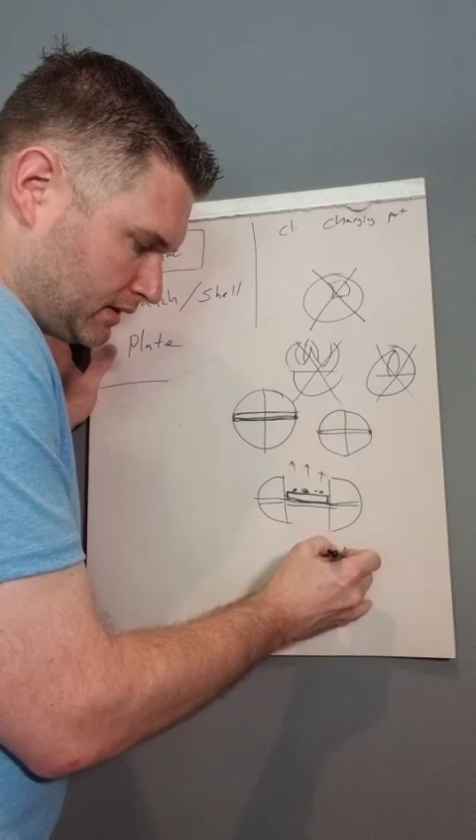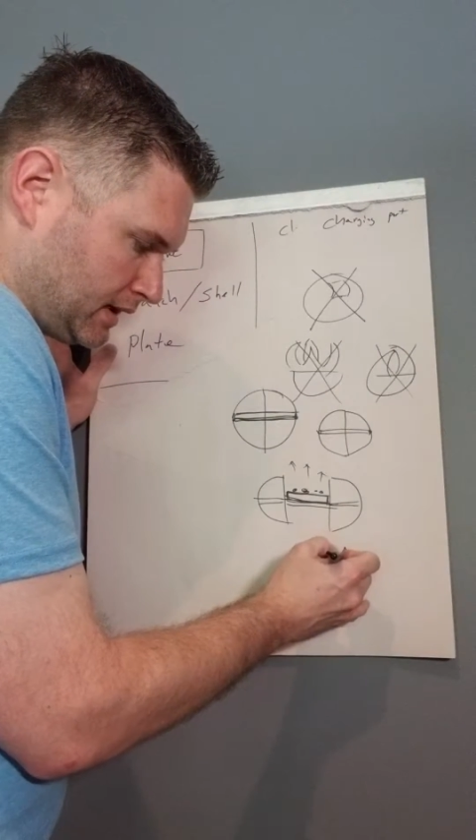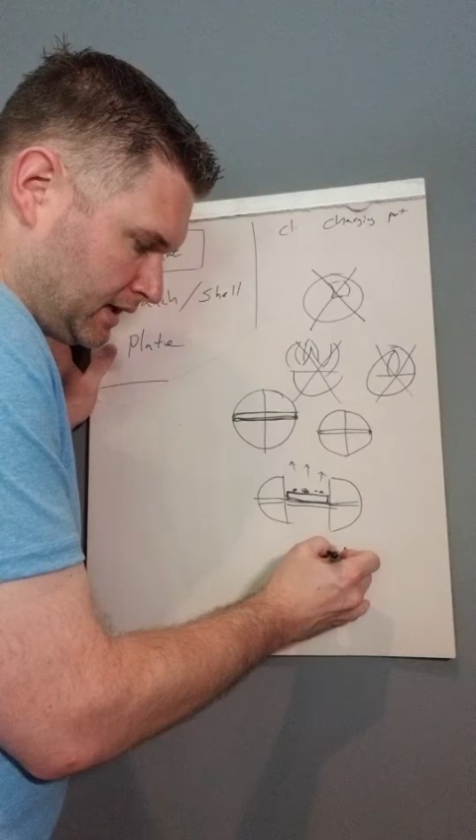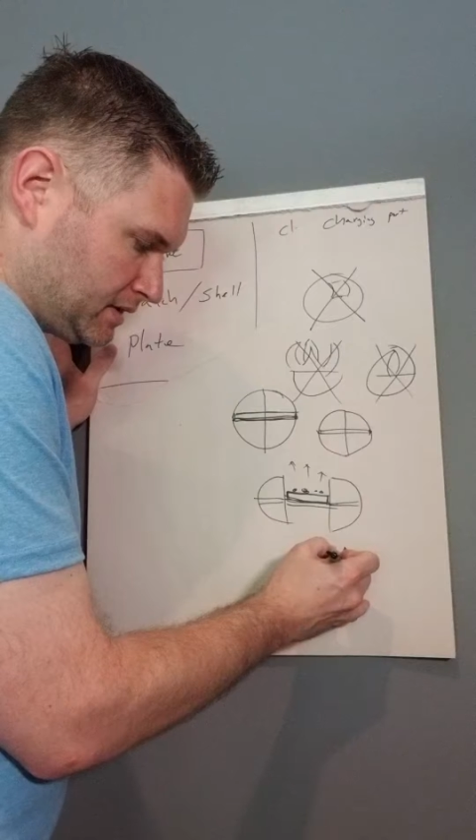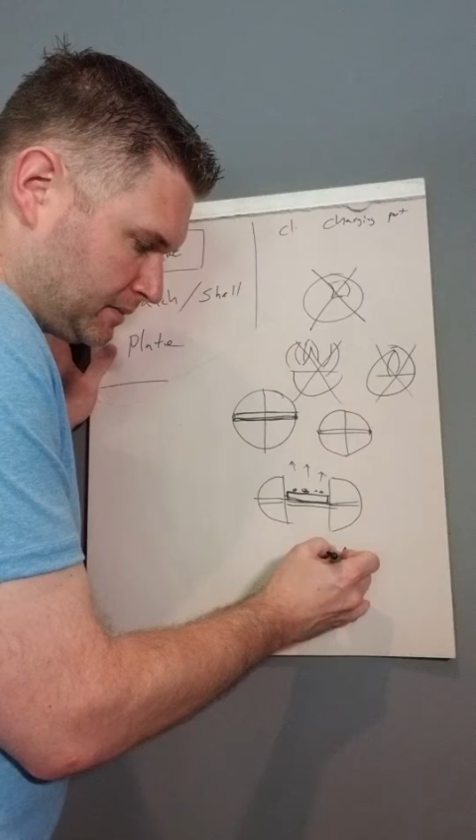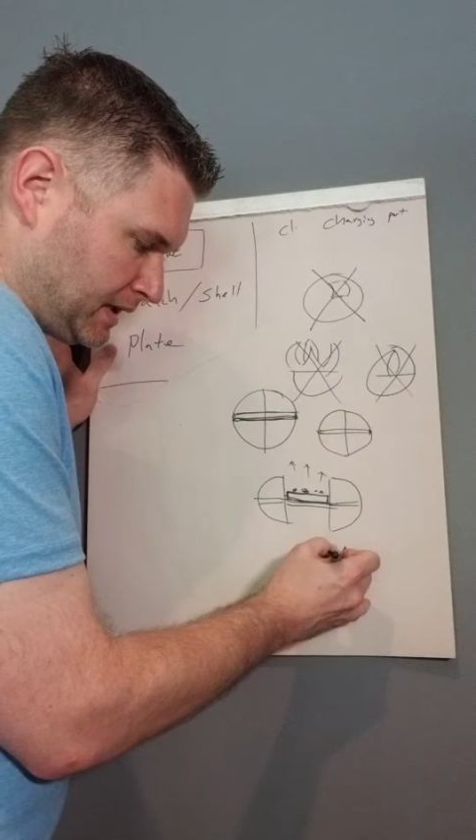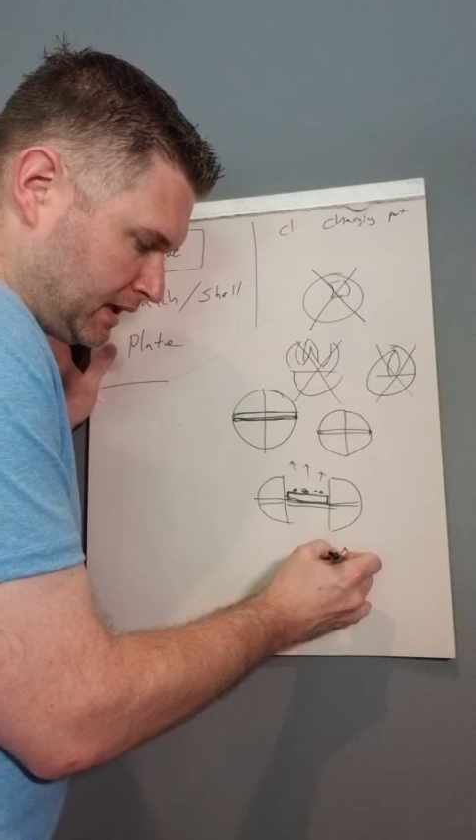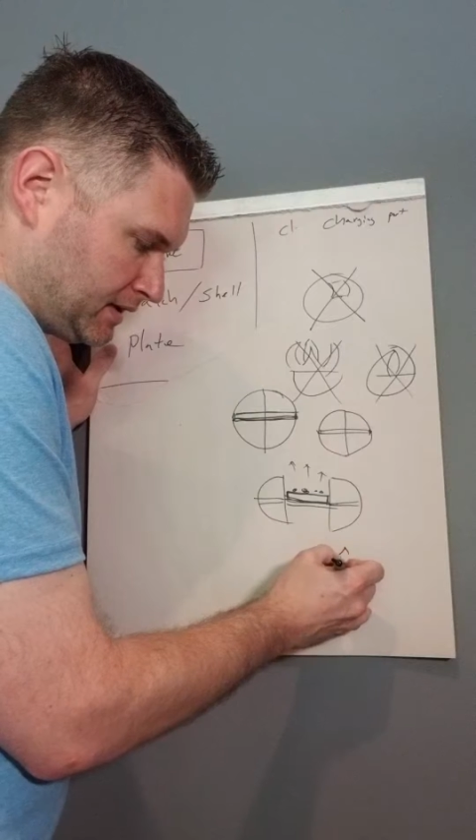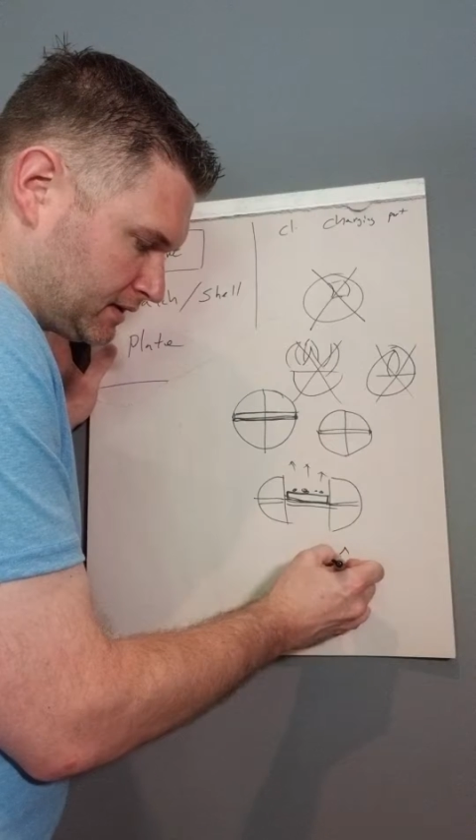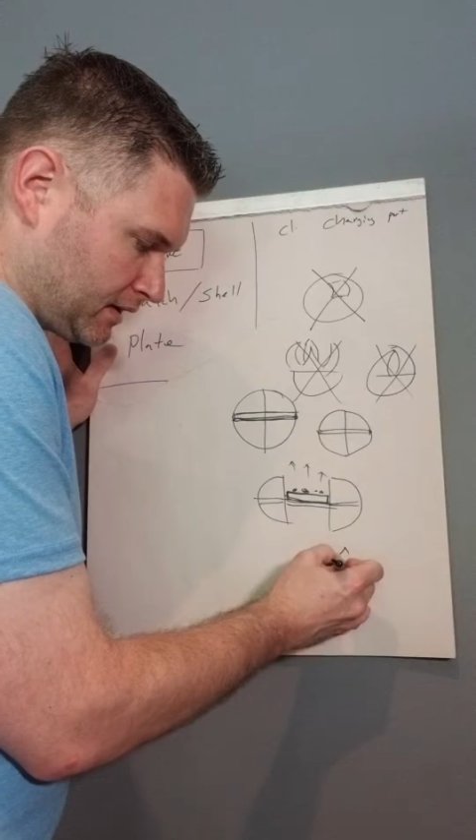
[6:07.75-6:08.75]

each piece